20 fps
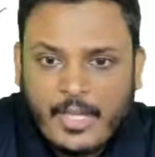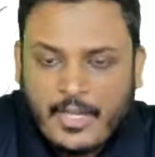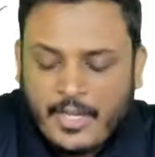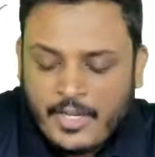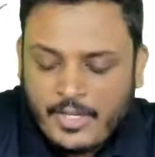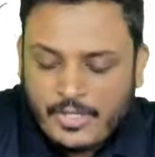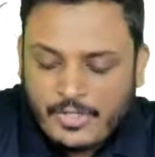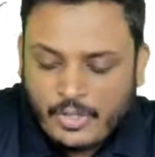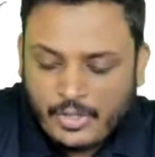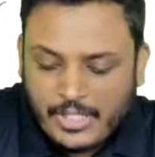
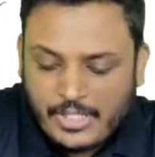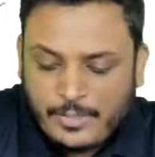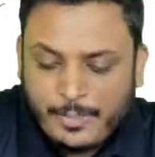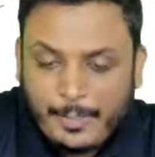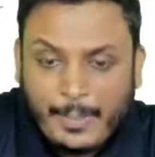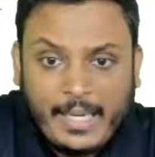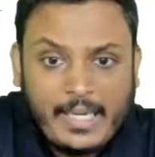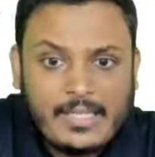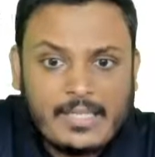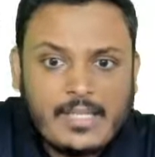So the
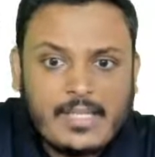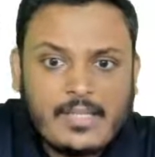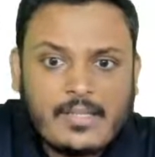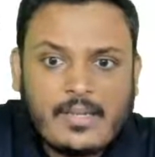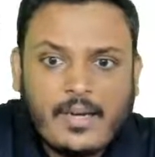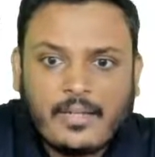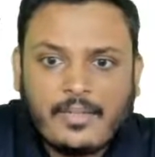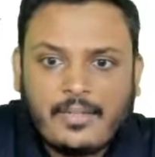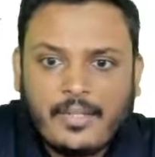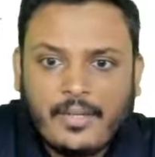space is
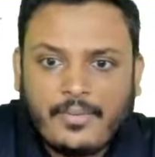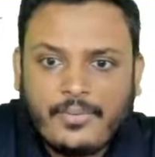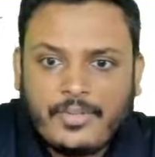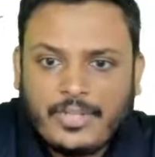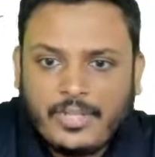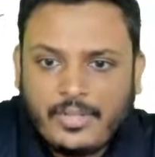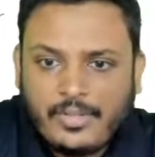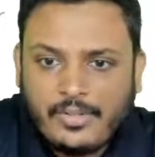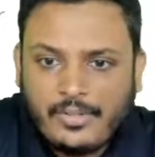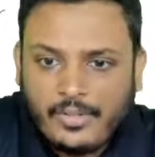not
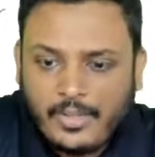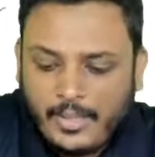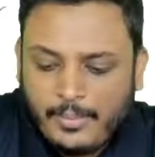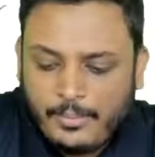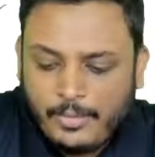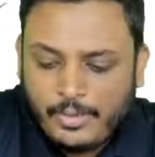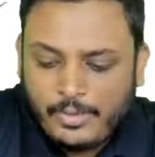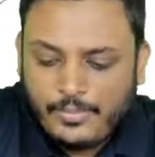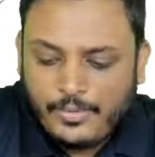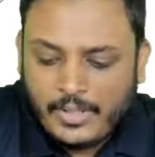sufficient, so I'll
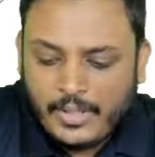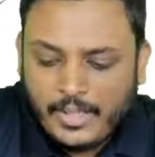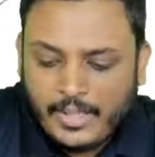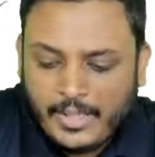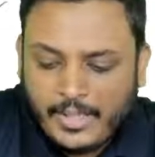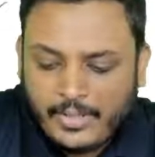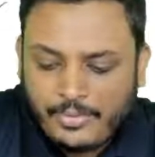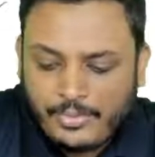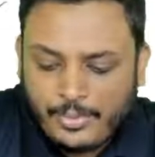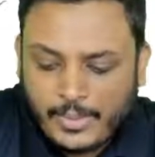move to the
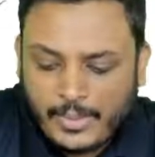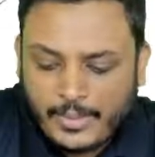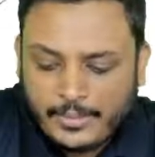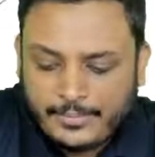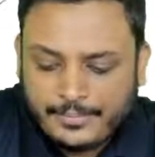next one.